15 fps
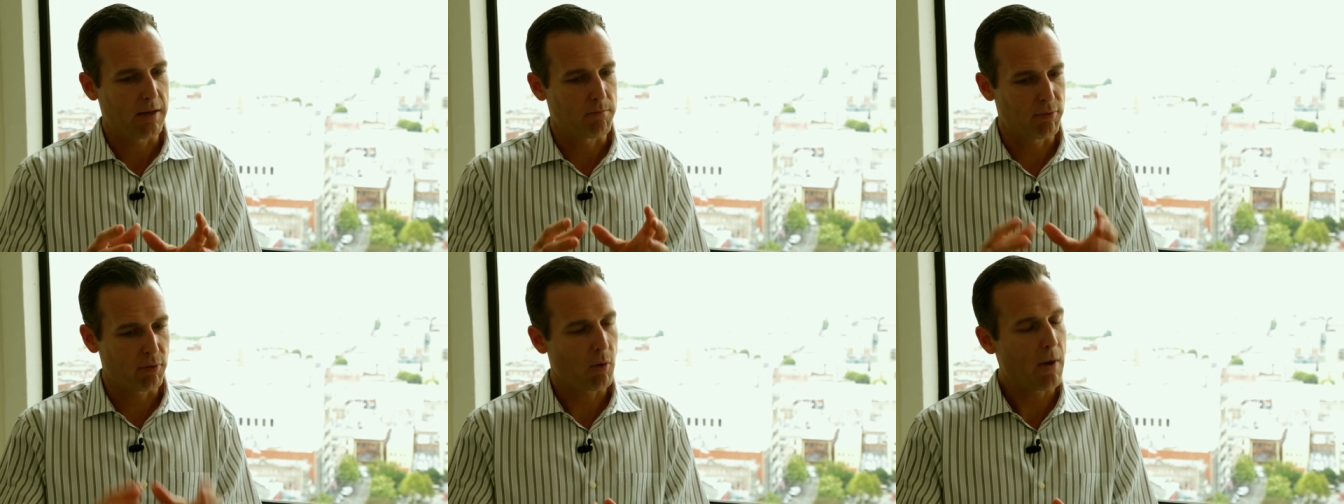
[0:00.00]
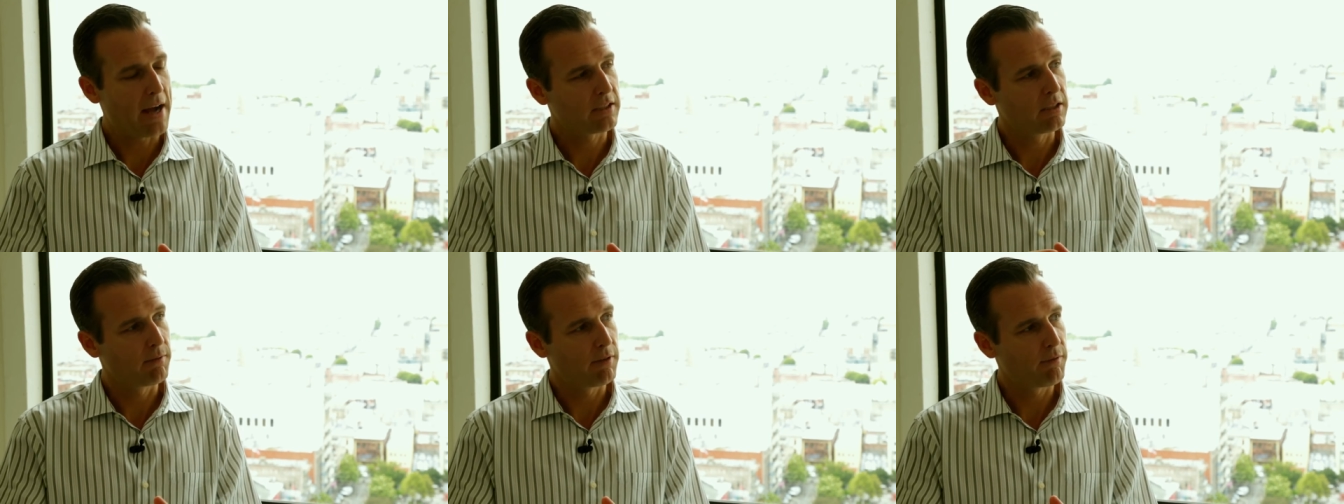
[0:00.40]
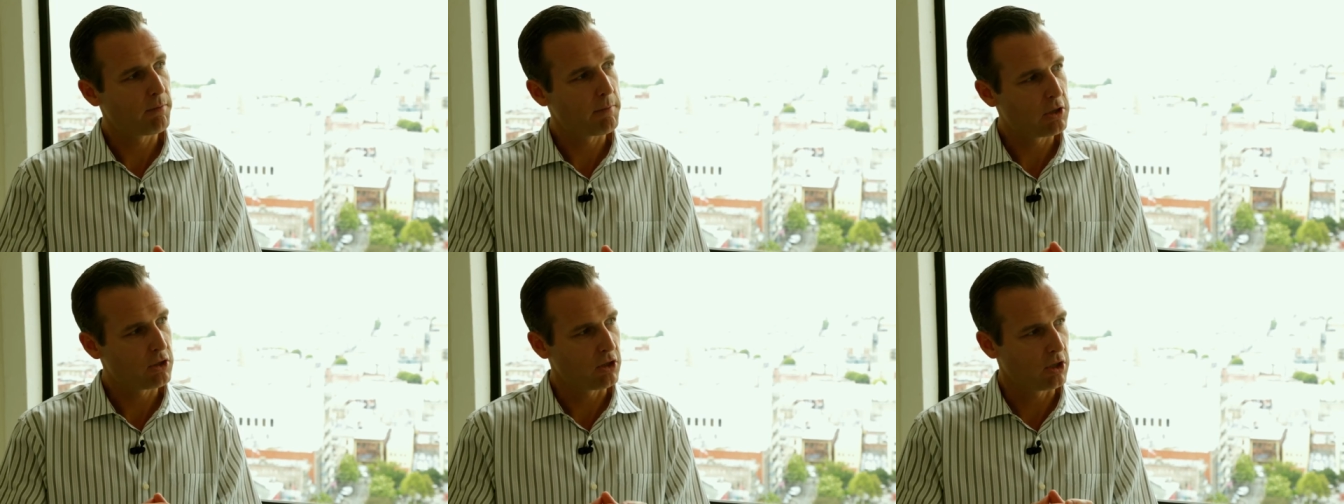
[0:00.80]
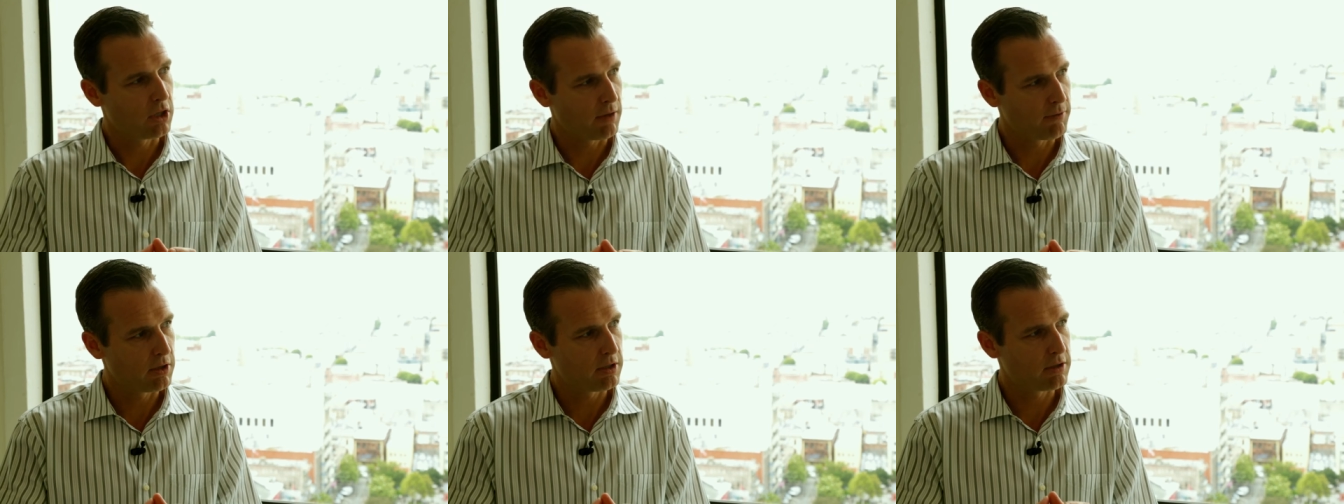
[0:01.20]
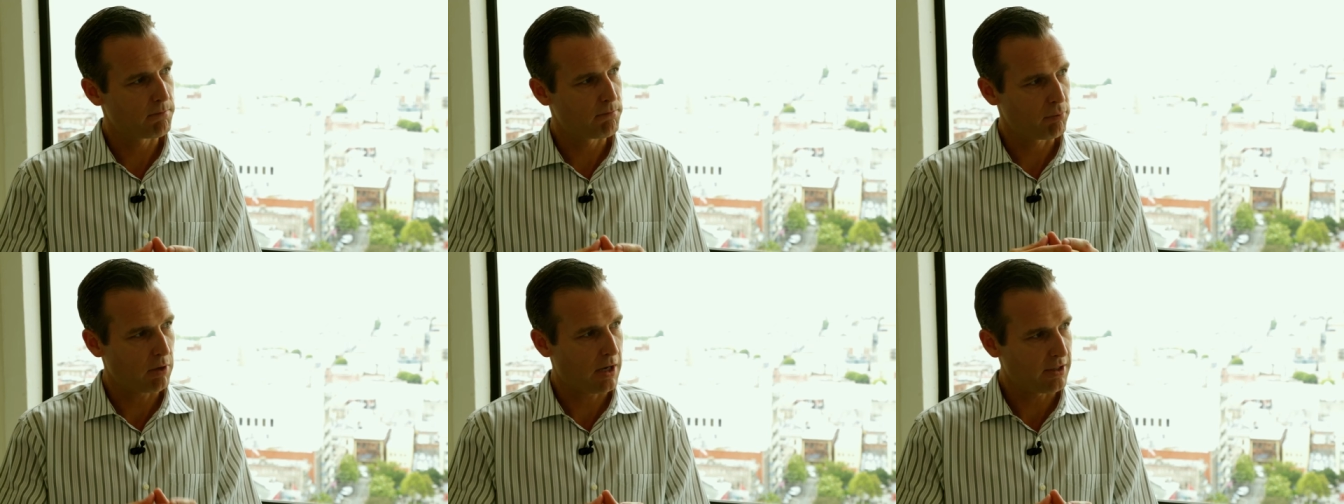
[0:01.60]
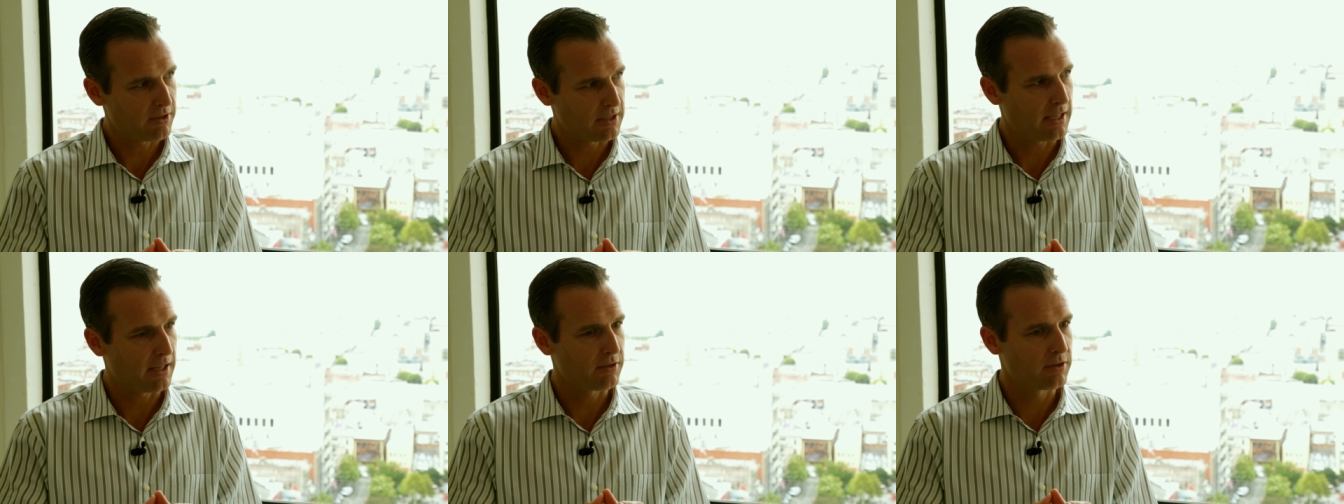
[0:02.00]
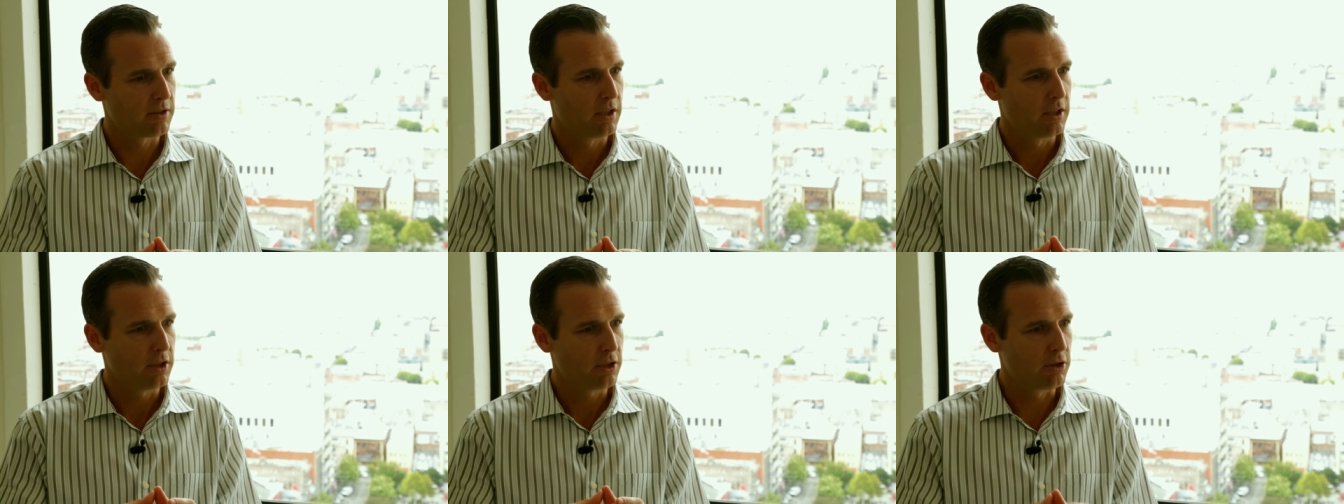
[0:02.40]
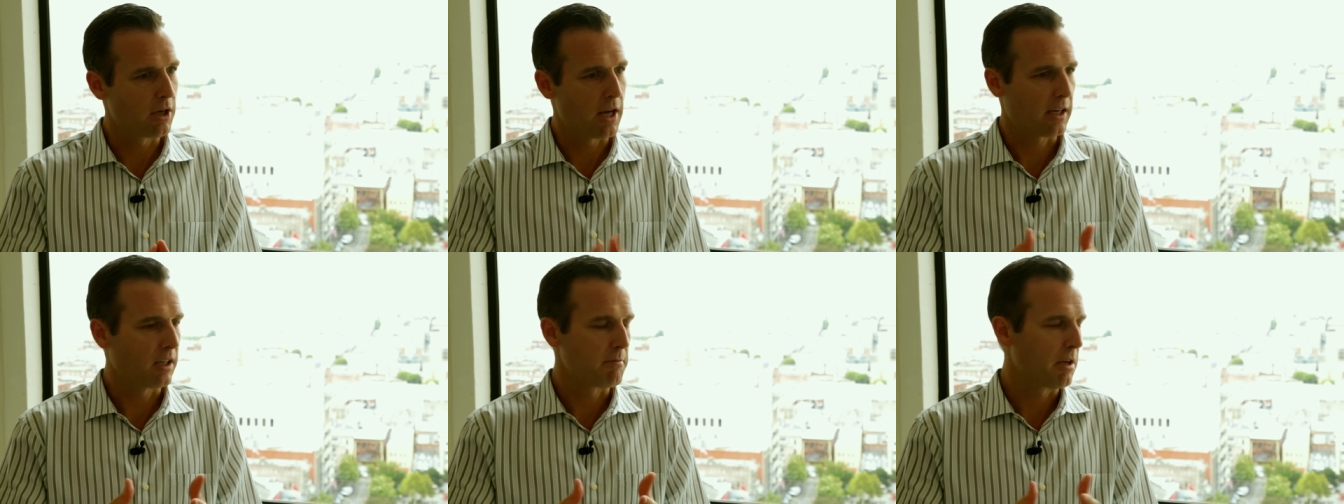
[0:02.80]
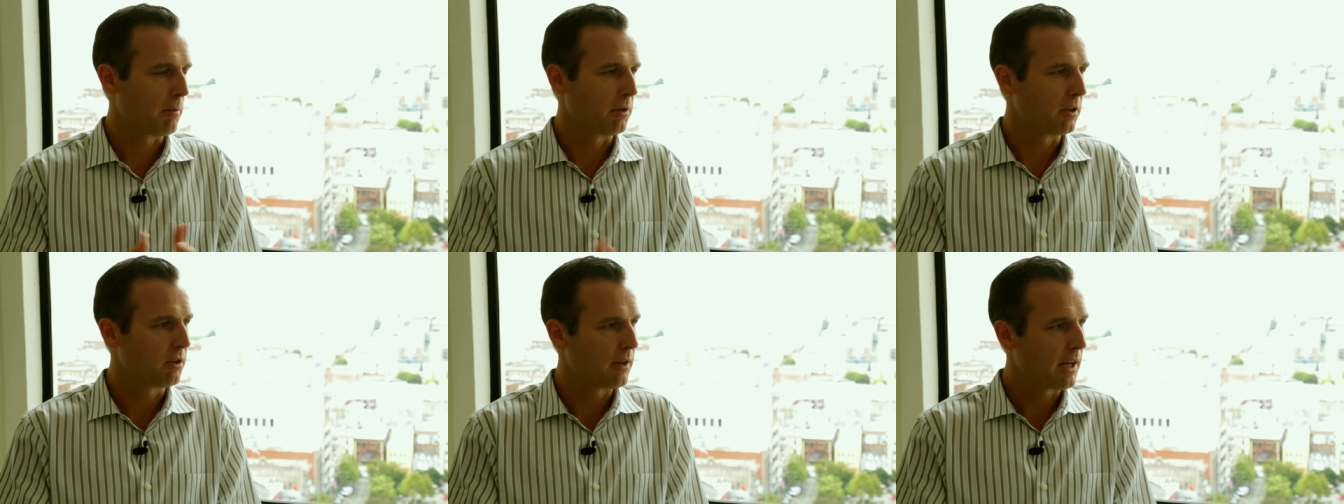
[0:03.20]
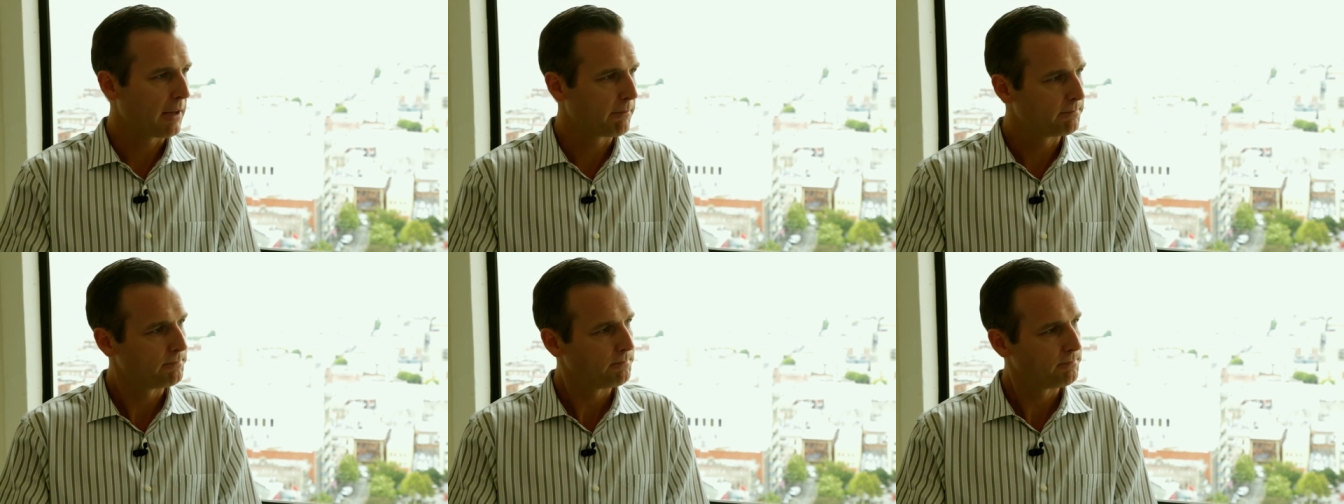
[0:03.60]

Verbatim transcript: proactive information governance process, you're not going to be able to do that.